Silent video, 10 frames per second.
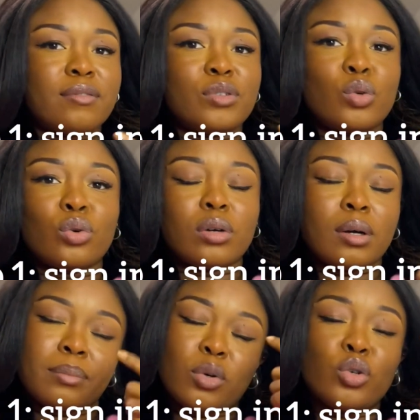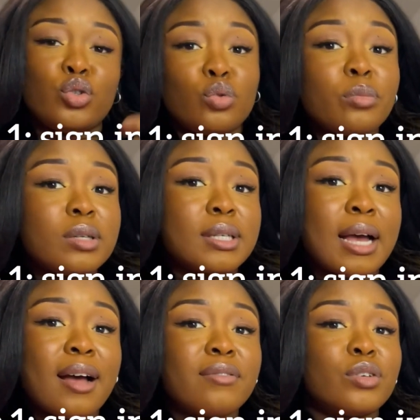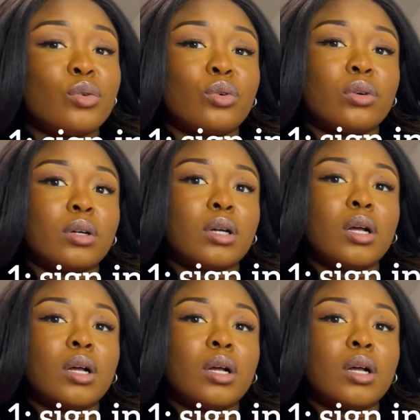your you must have your